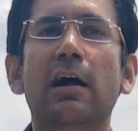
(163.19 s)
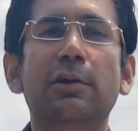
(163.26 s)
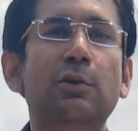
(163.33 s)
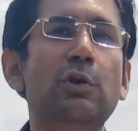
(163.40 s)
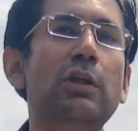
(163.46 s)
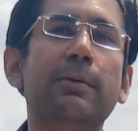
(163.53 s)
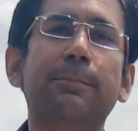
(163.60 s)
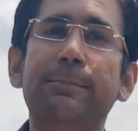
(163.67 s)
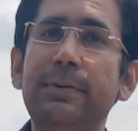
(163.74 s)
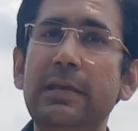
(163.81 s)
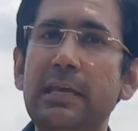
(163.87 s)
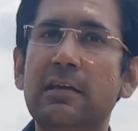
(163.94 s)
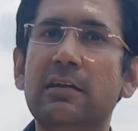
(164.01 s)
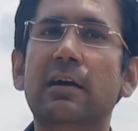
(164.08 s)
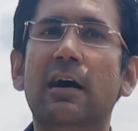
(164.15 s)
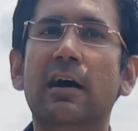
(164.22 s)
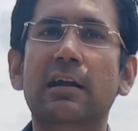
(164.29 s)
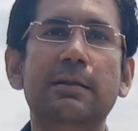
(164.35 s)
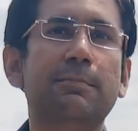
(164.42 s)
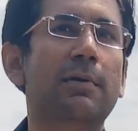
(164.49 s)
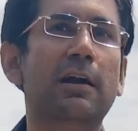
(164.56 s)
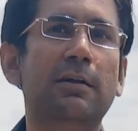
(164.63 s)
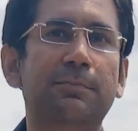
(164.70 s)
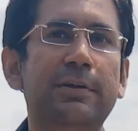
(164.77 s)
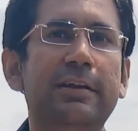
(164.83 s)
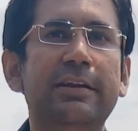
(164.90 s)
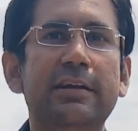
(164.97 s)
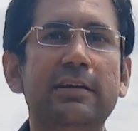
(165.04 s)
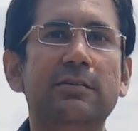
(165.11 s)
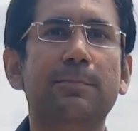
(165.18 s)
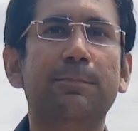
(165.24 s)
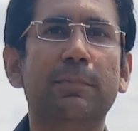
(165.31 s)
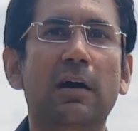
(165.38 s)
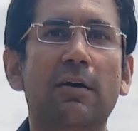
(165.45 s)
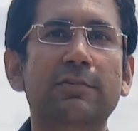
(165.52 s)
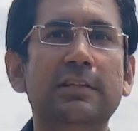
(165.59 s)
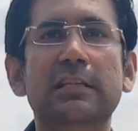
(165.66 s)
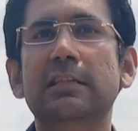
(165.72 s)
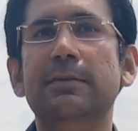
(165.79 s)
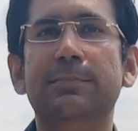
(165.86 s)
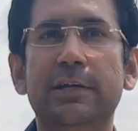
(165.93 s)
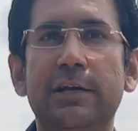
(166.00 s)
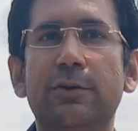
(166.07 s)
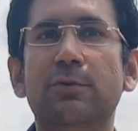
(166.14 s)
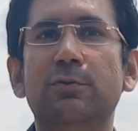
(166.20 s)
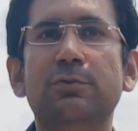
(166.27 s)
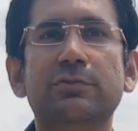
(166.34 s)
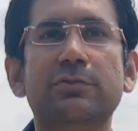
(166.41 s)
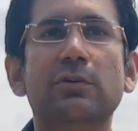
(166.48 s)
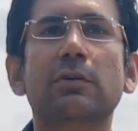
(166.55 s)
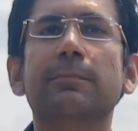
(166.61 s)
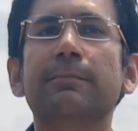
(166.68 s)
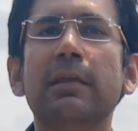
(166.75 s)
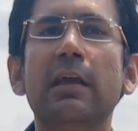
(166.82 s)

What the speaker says: during peak demand period within the potato root zone.